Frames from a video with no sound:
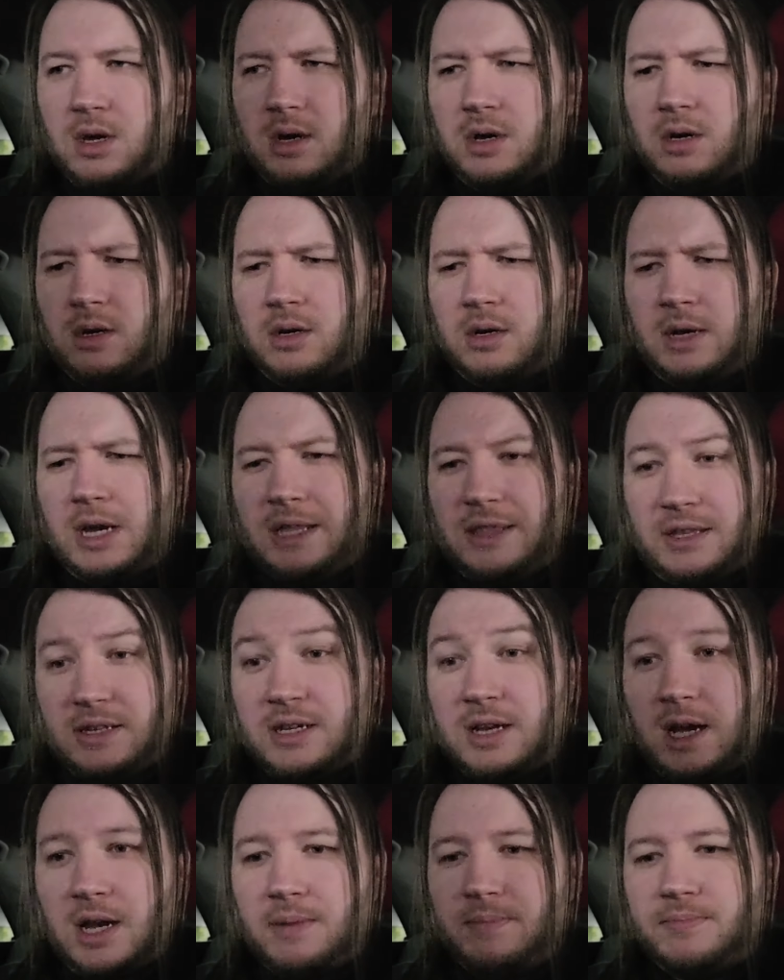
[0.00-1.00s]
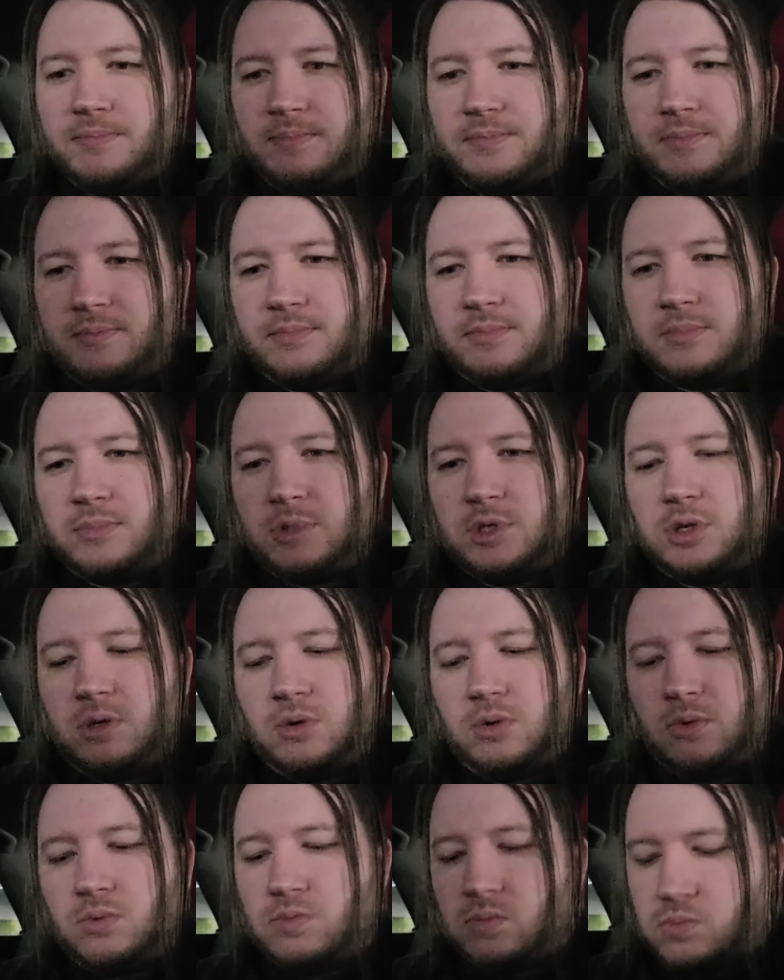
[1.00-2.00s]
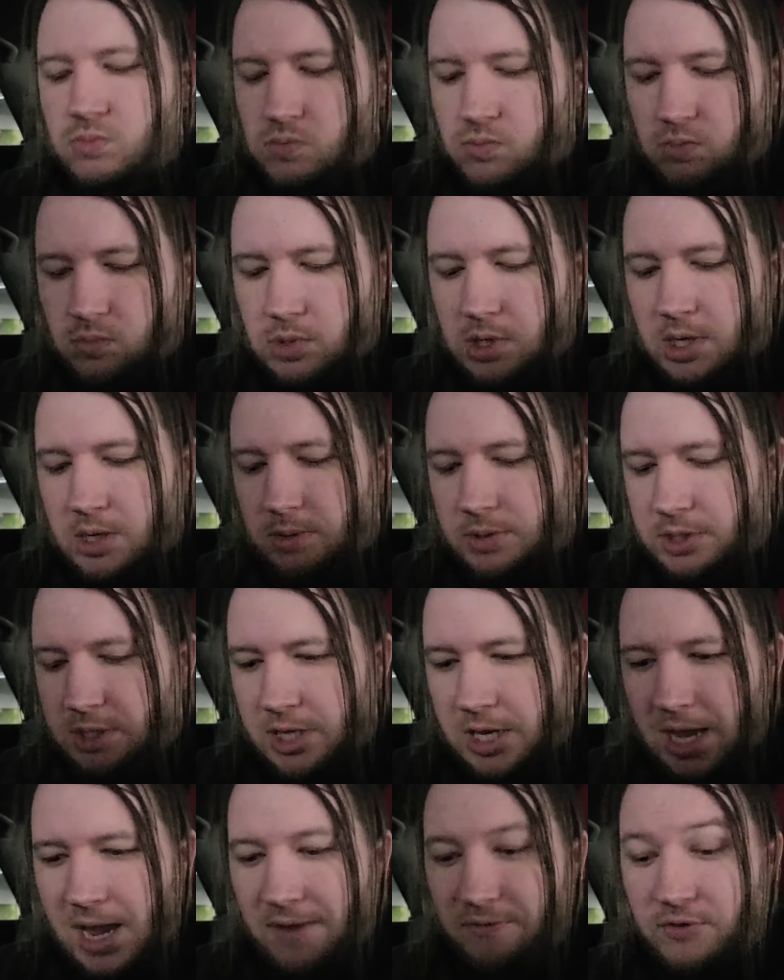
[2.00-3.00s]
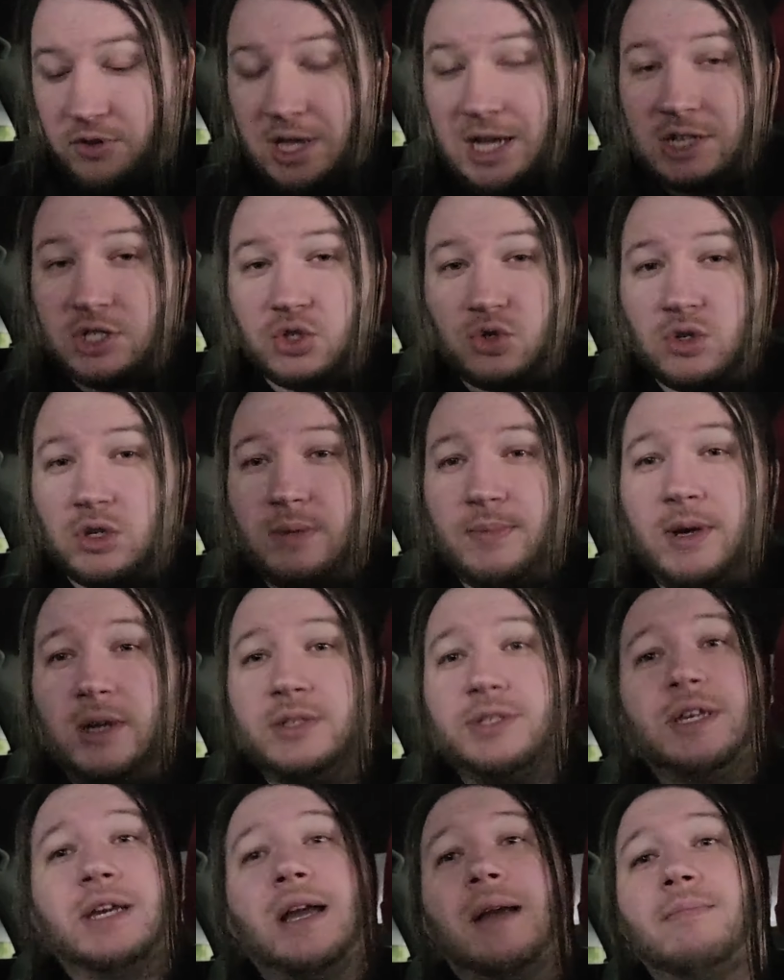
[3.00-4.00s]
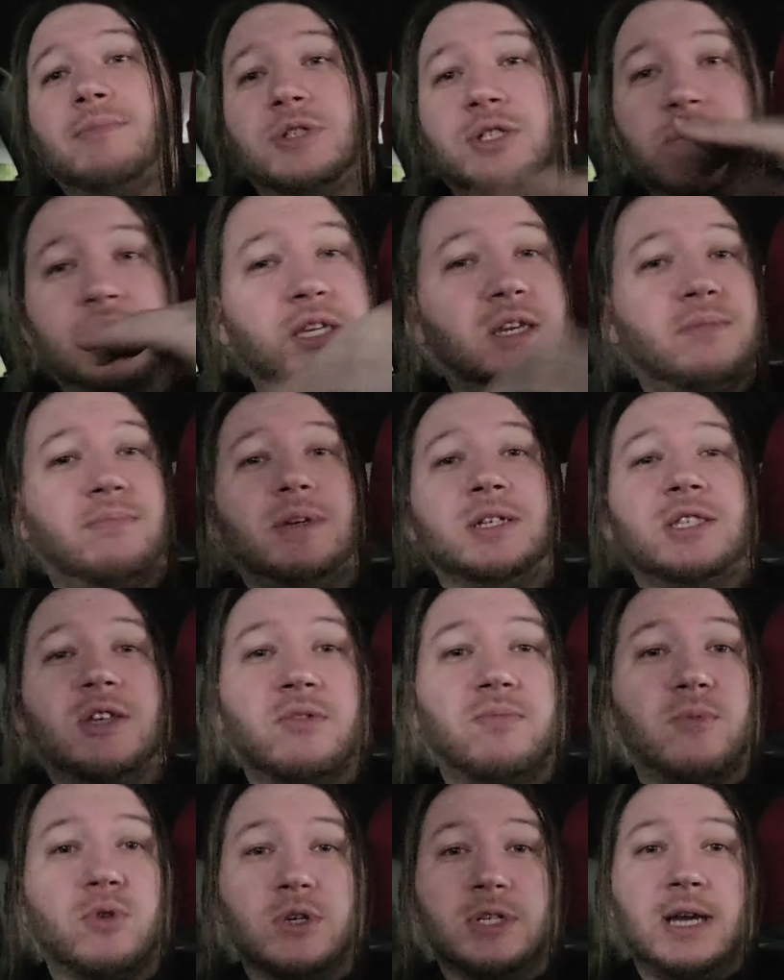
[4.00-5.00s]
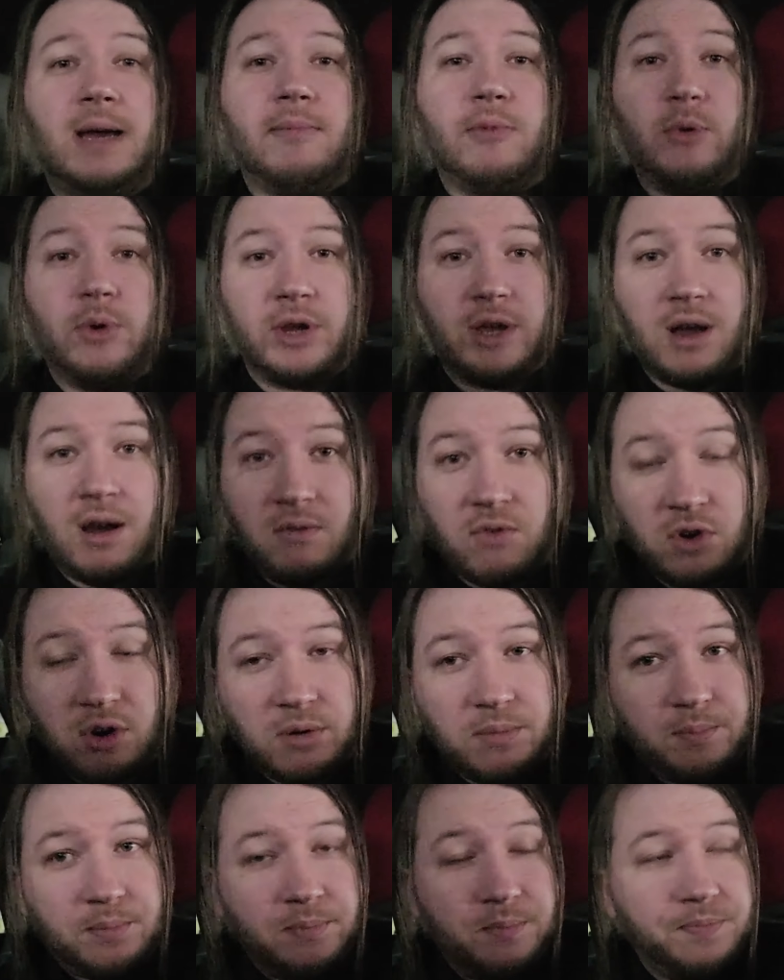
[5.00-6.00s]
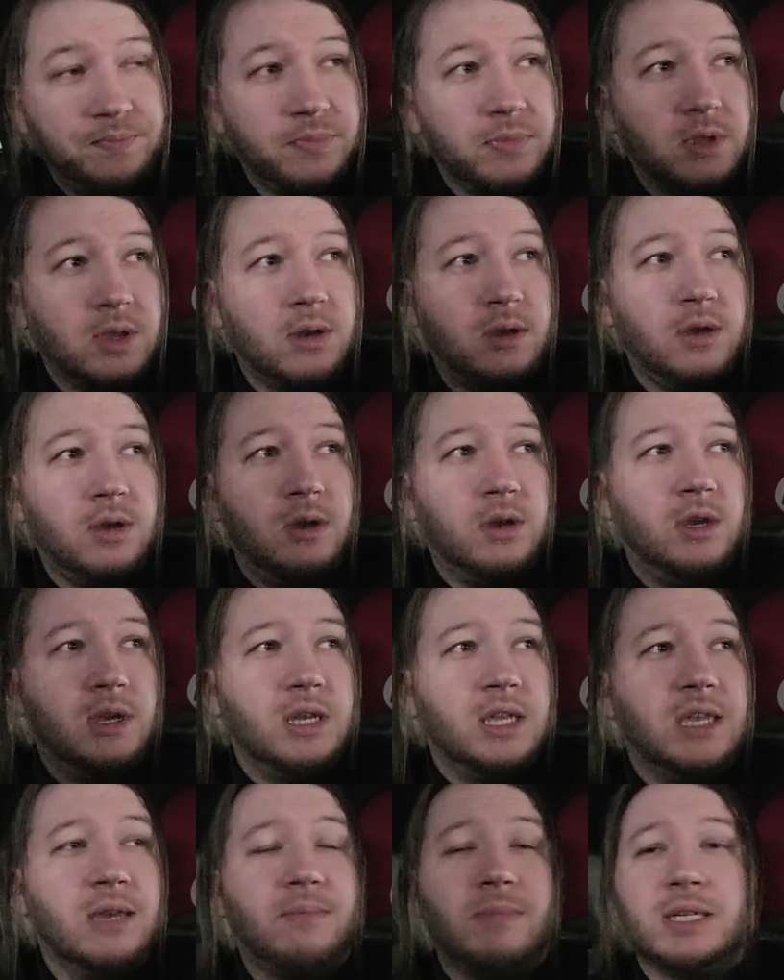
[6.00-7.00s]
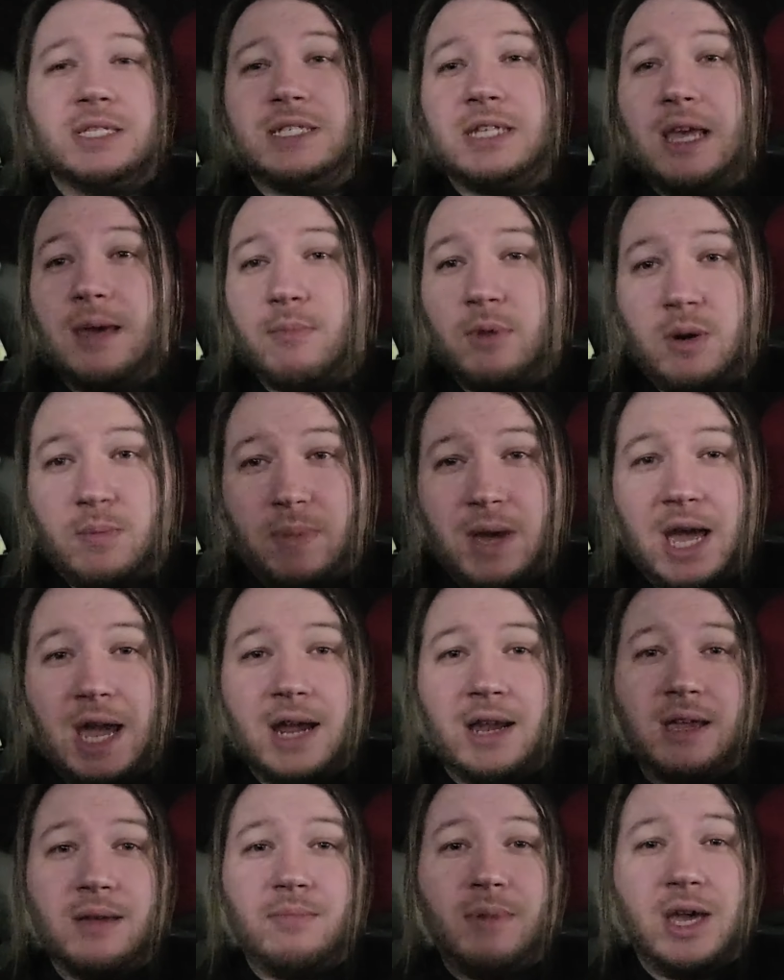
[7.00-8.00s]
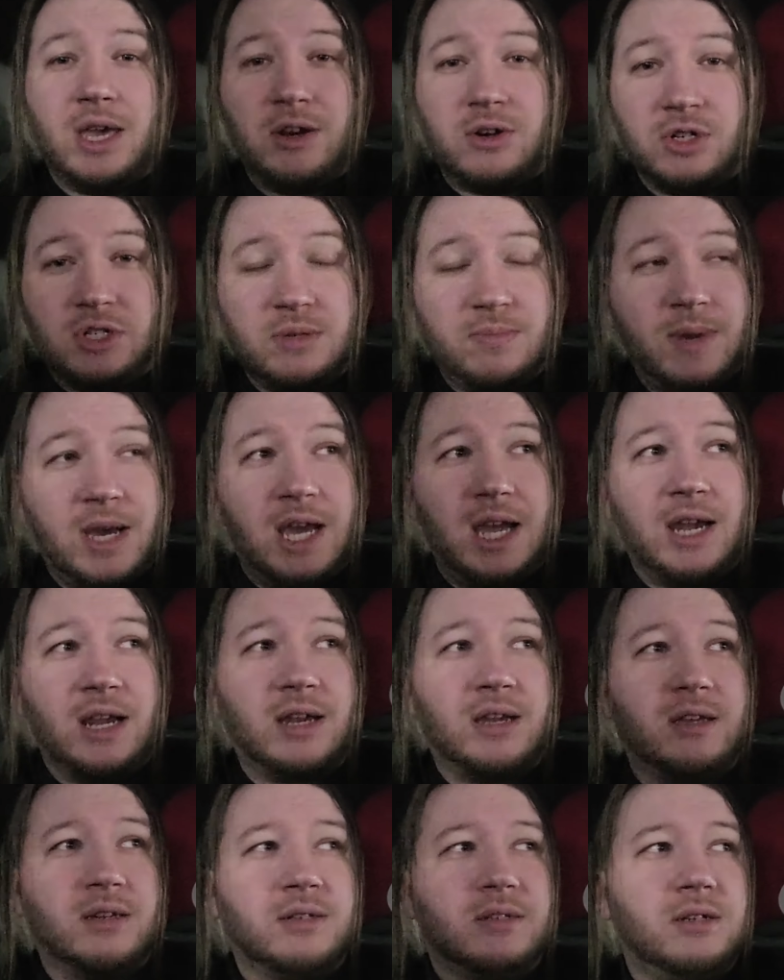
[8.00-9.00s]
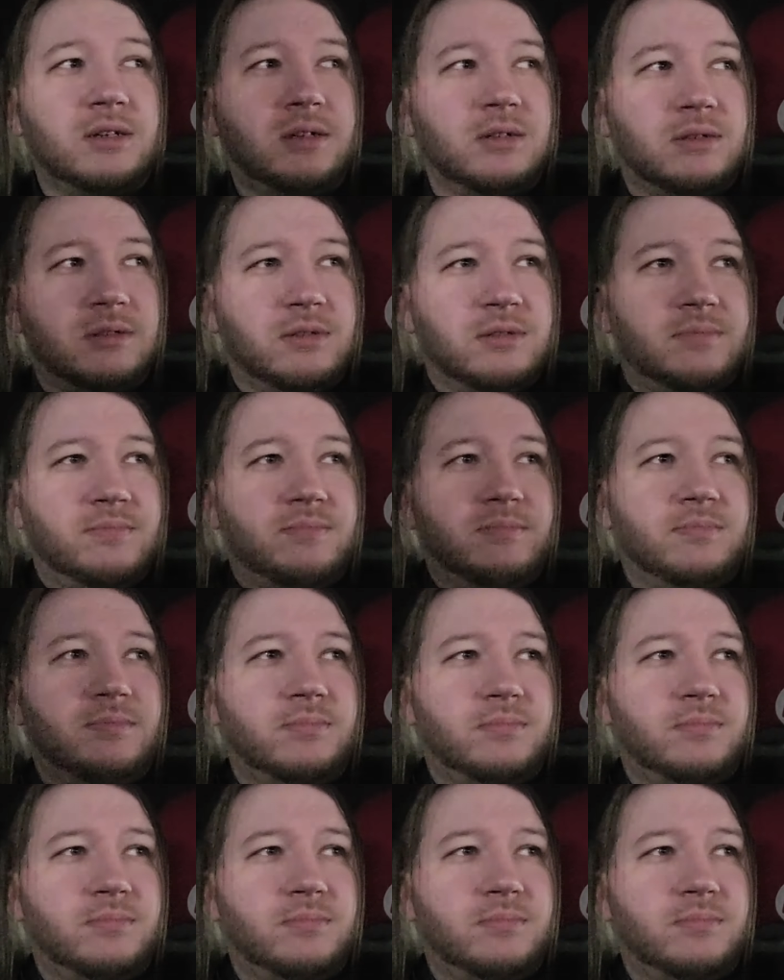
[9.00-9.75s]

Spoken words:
at the time, so I was like, after that stream, I was like, I'm just going to give myself more time to recover, get my stamina back, get my energy back. and